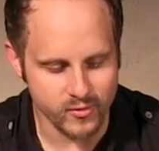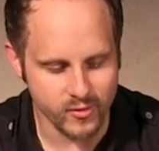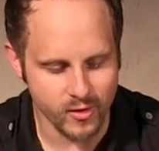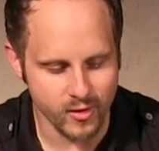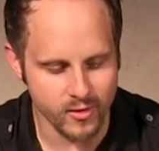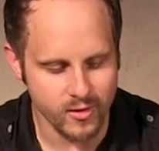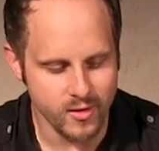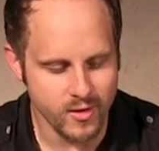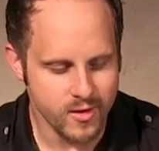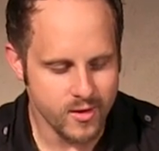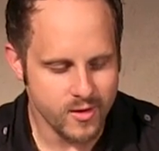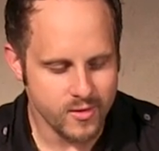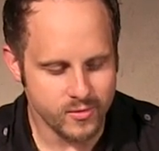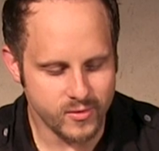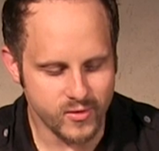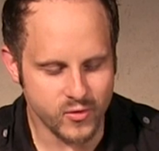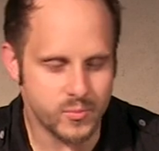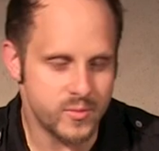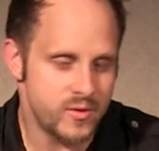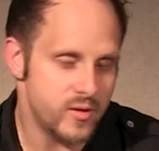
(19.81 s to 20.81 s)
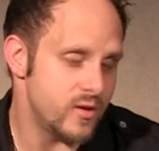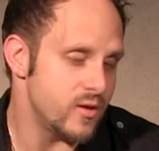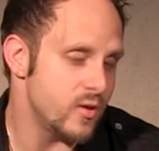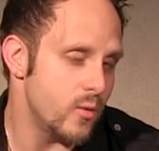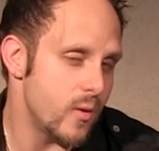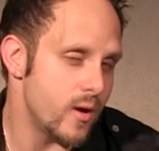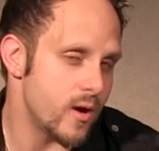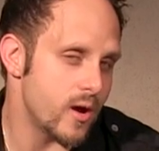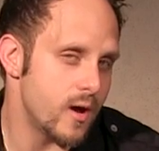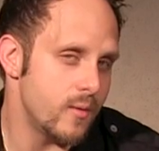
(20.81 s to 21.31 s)
So this
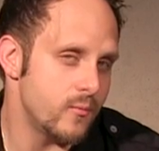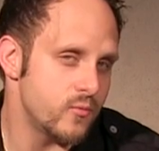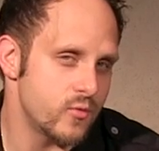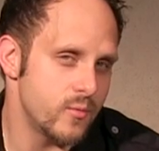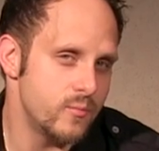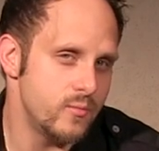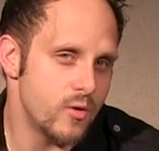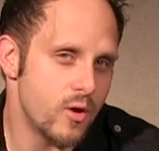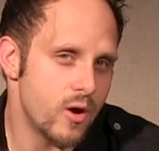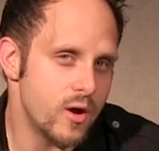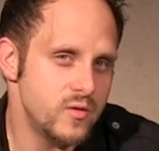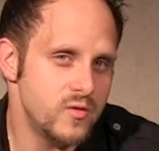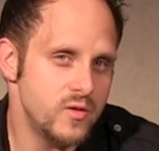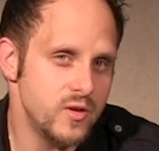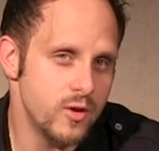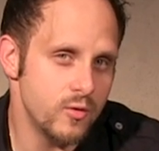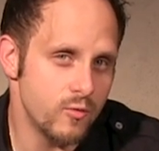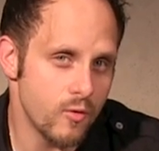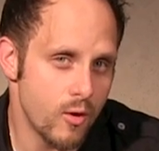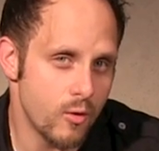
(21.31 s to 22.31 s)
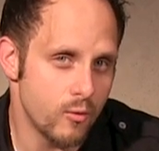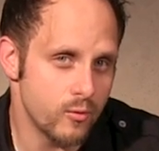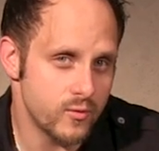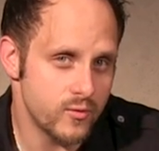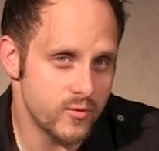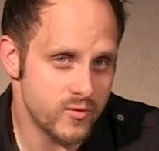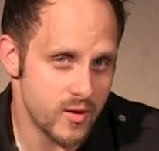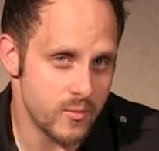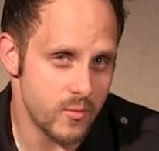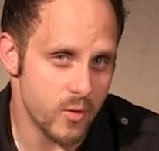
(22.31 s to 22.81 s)
particular one comes from
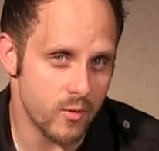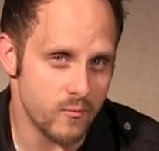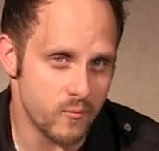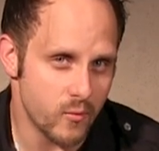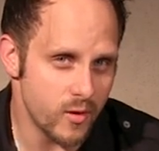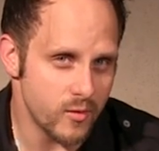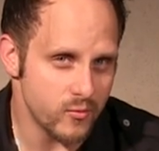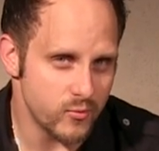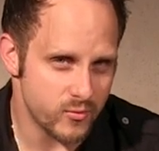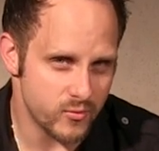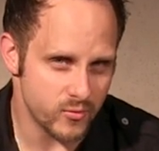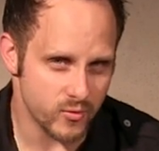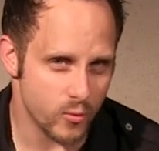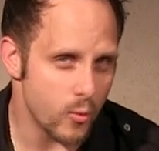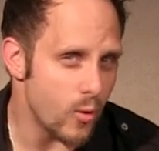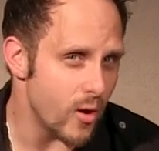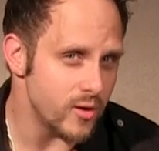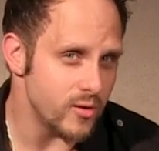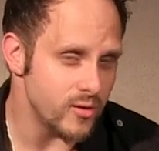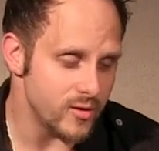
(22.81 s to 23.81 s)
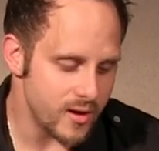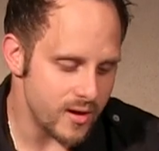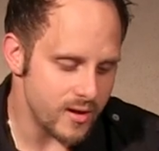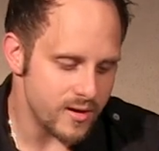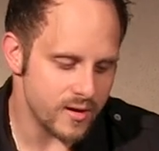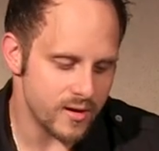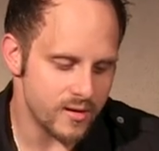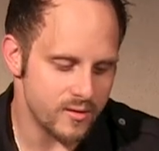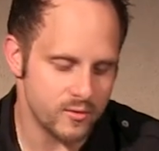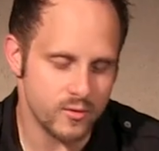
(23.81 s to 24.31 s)
90-year-old Semillon vines, which is quite
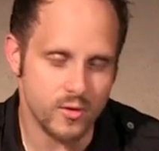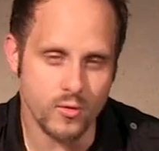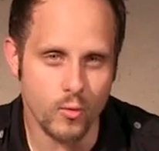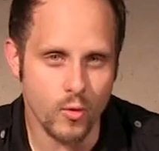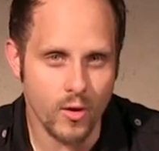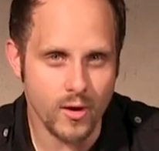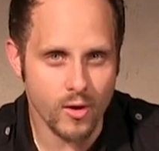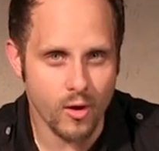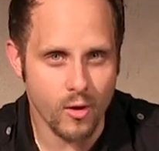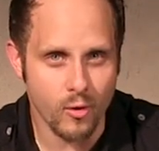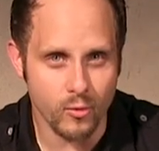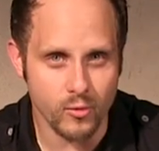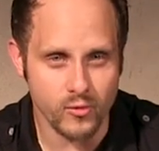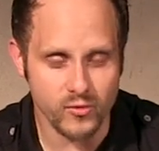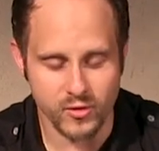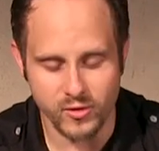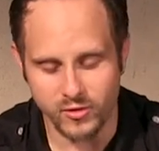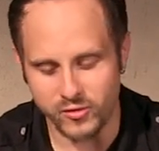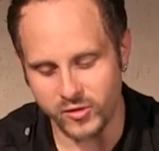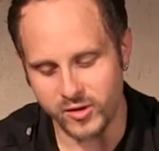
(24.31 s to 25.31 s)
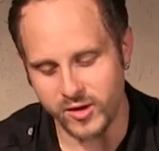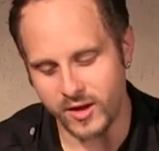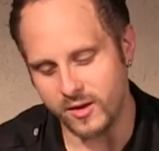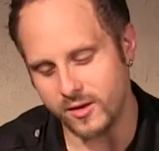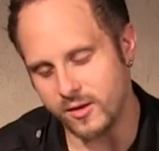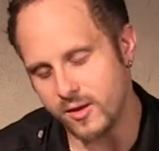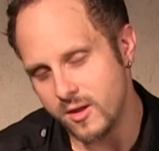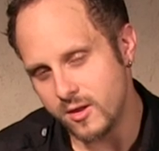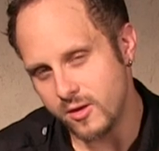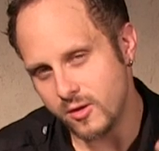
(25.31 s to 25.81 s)
unique and quite old, so you should
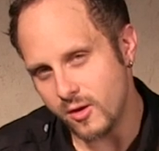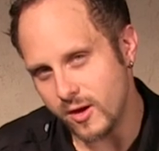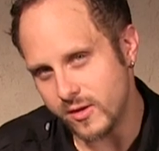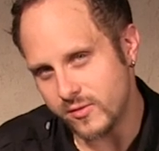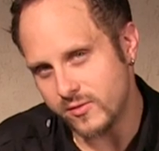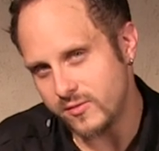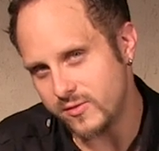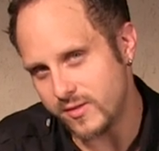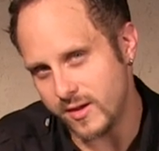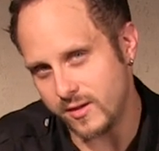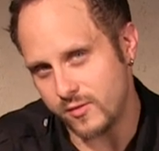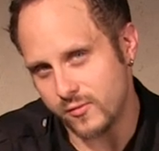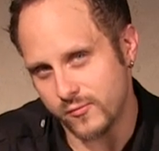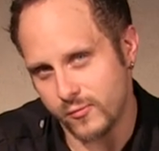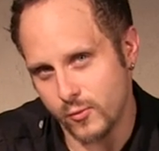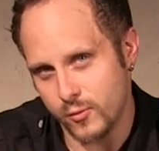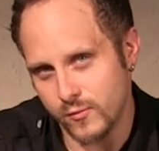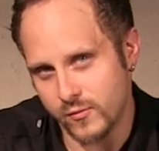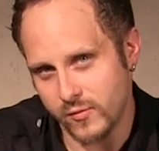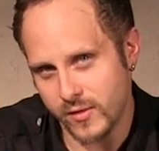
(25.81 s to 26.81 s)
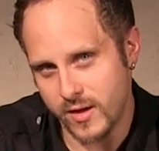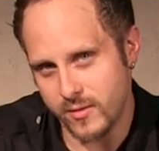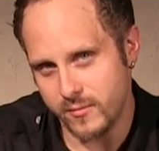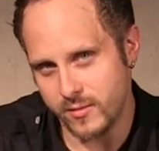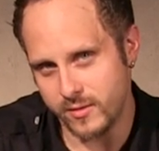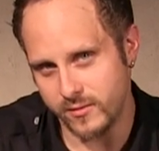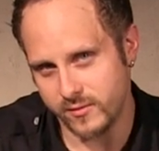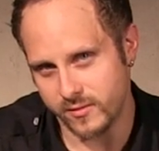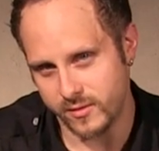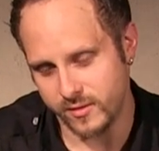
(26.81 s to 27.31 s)
get nice intense fruit
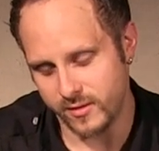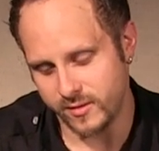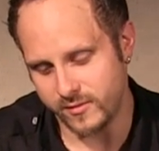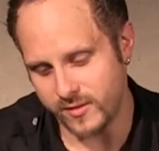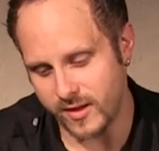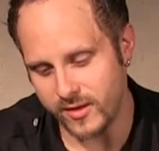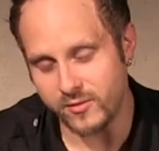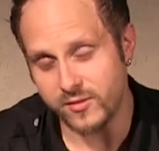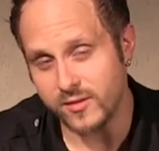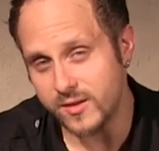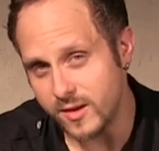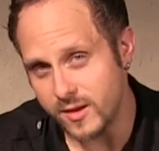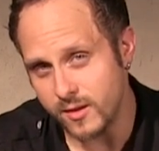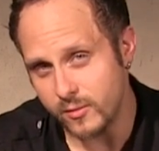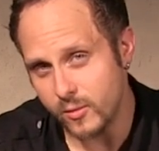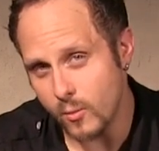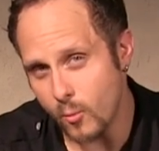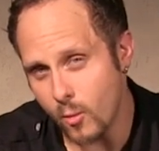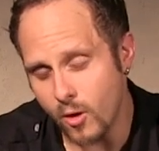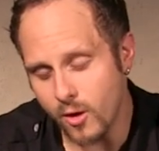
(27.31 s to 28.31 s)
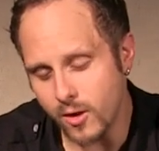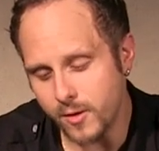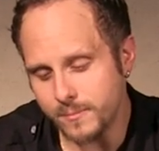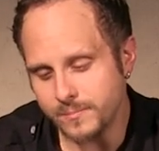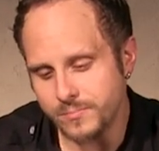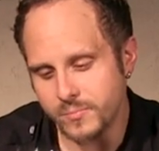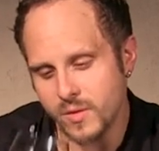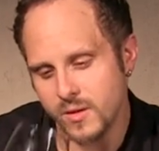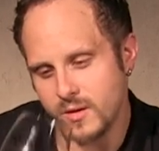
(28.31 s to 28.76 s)
flavours and intensity in the wine.